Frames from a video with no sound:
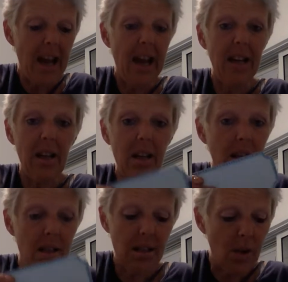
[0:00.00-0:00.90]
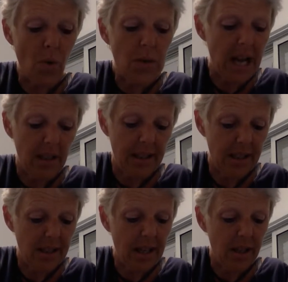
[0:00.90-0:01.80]
and so
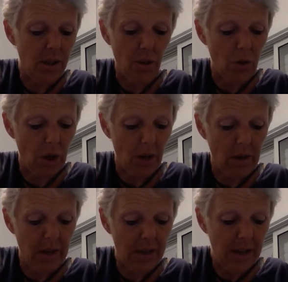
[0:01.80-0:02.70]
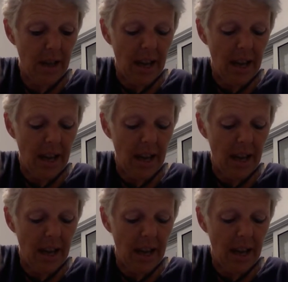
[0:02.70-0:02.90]
talented and so generous.